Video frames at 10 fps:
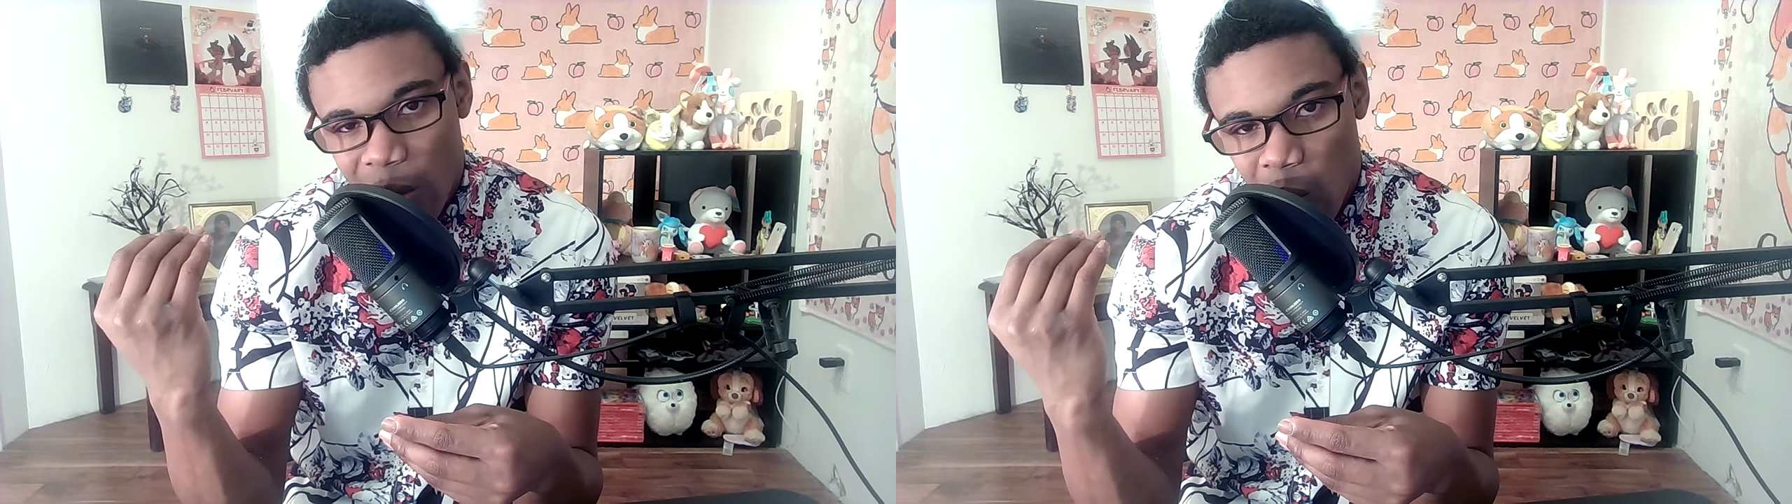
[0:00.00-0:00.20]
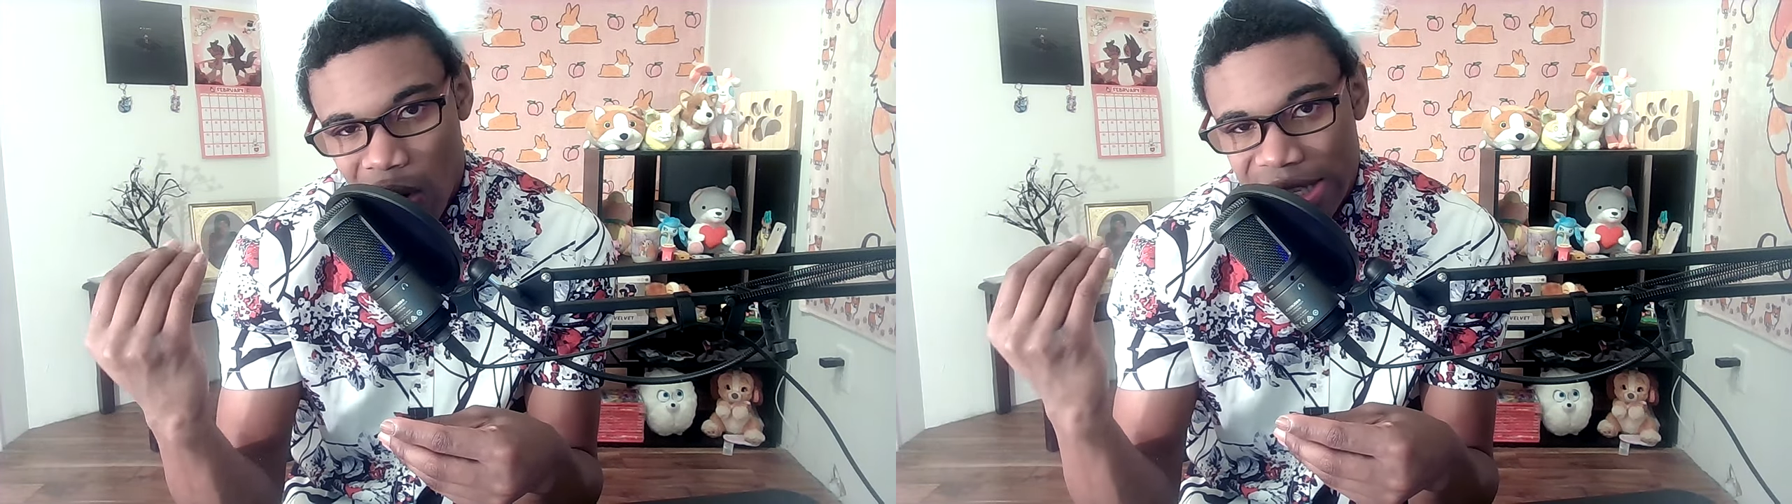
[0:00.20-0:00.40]

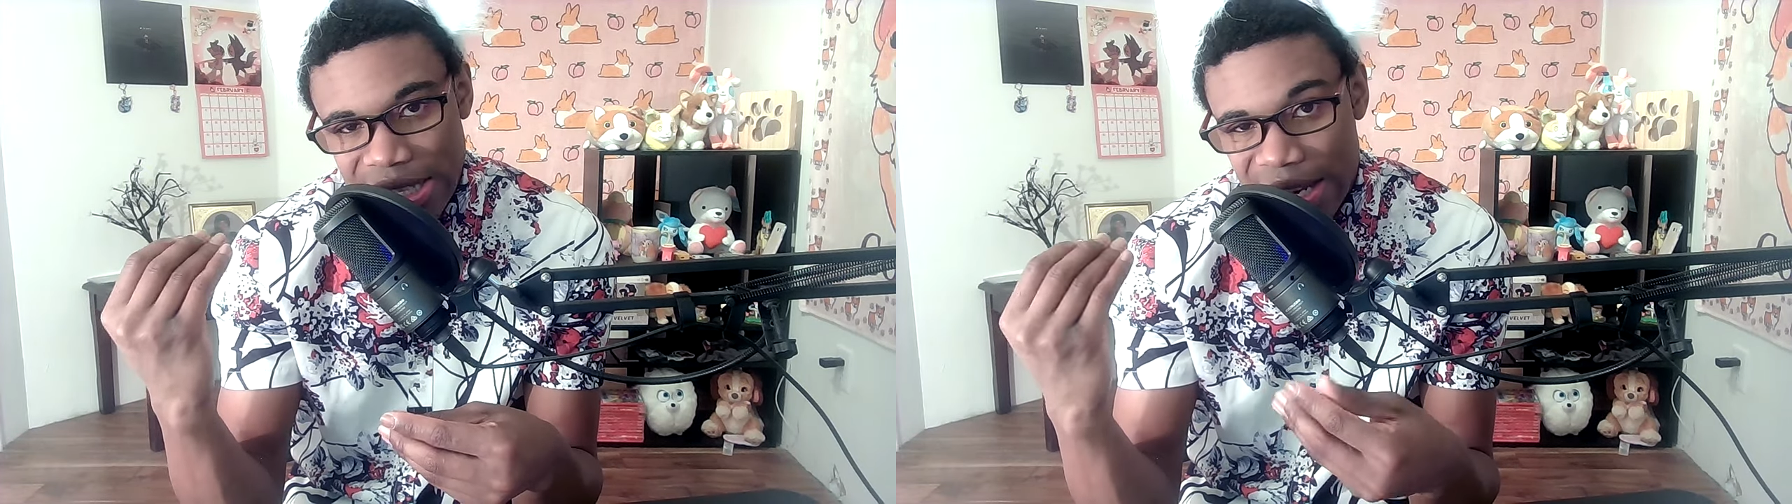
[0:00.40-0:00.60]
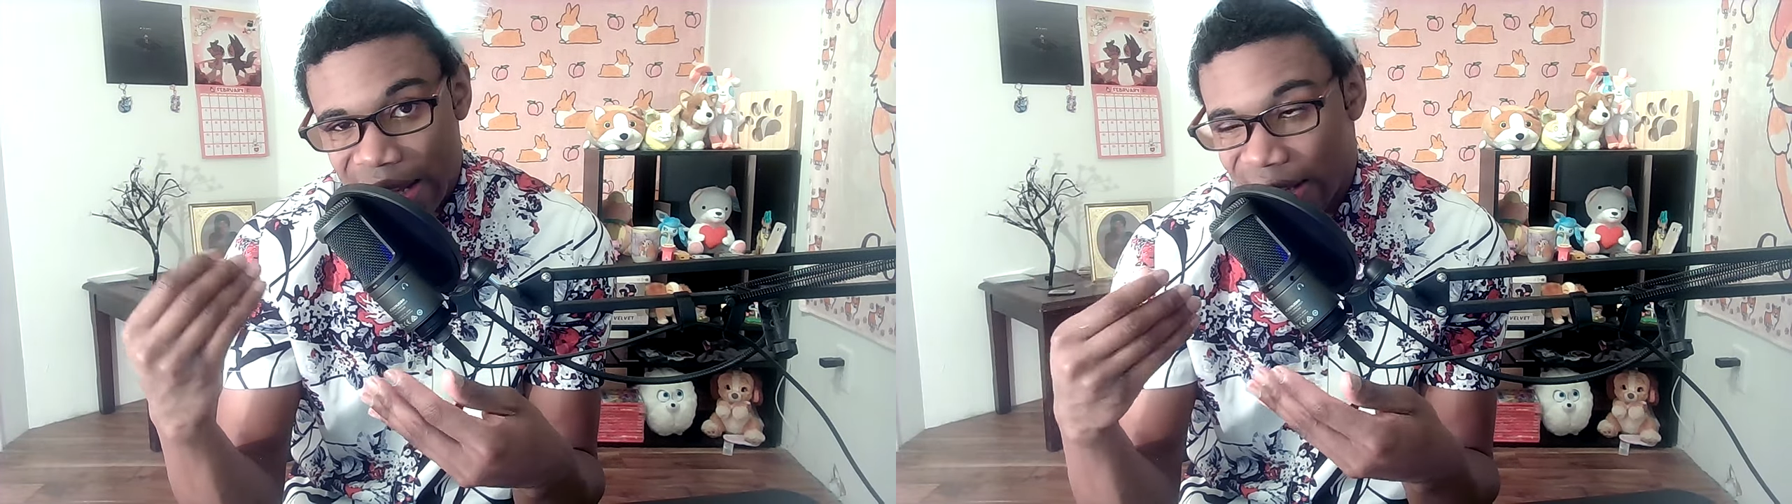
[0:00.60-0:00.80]
it
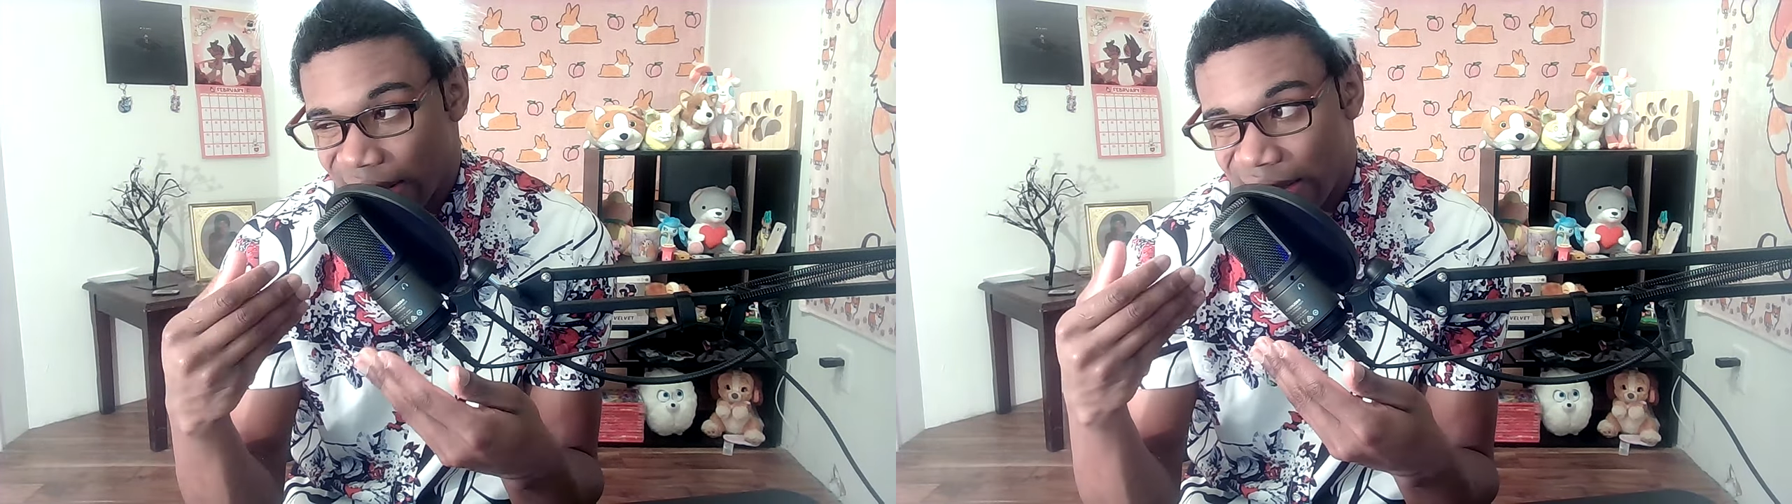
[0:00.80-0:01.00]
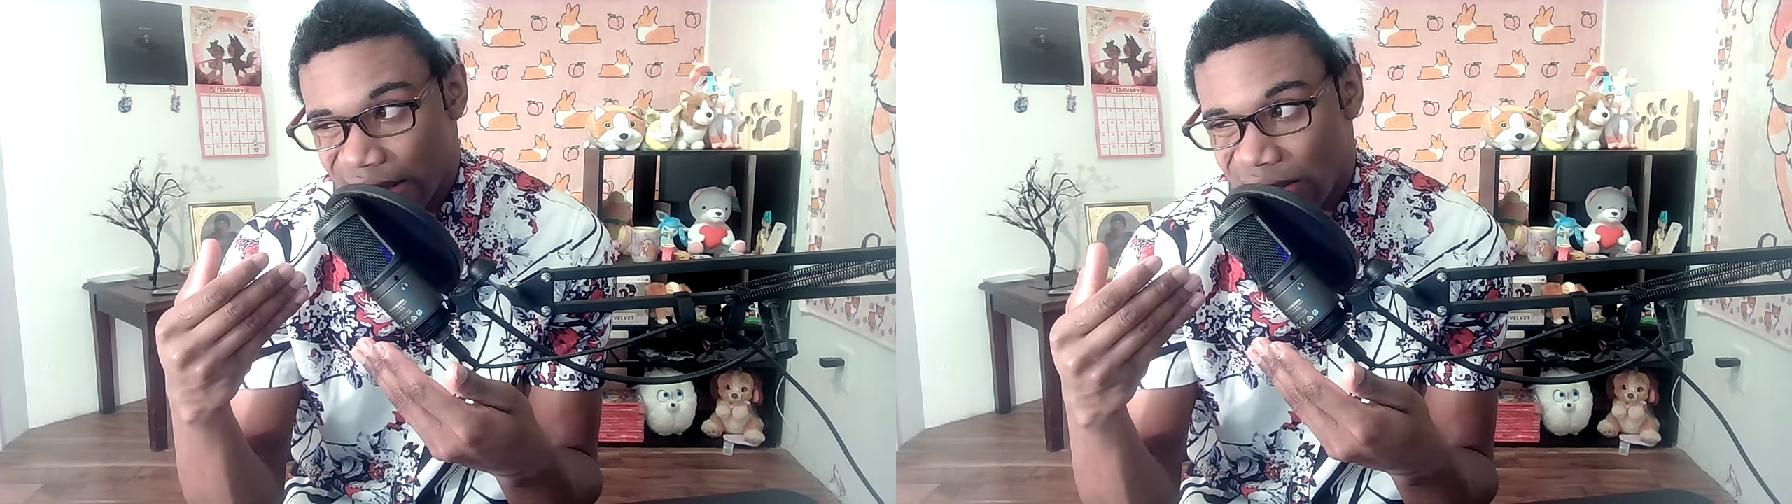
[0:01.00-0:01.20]
once and I
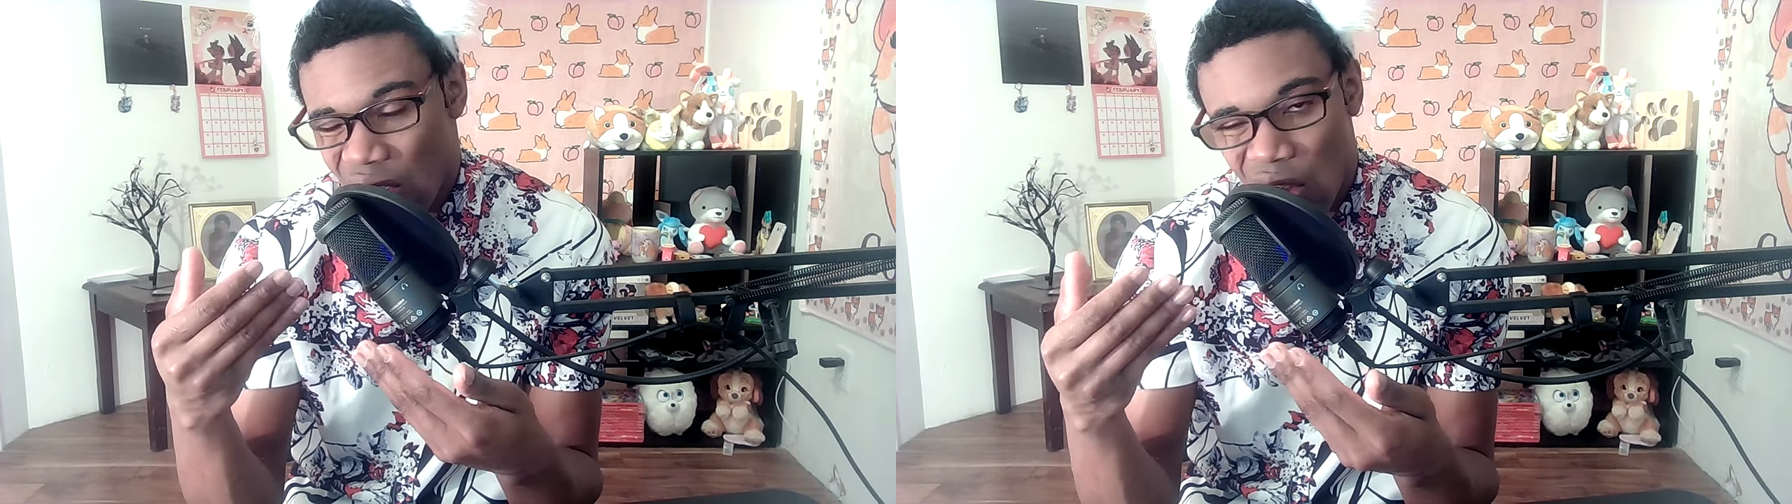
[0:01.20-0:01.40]
think that's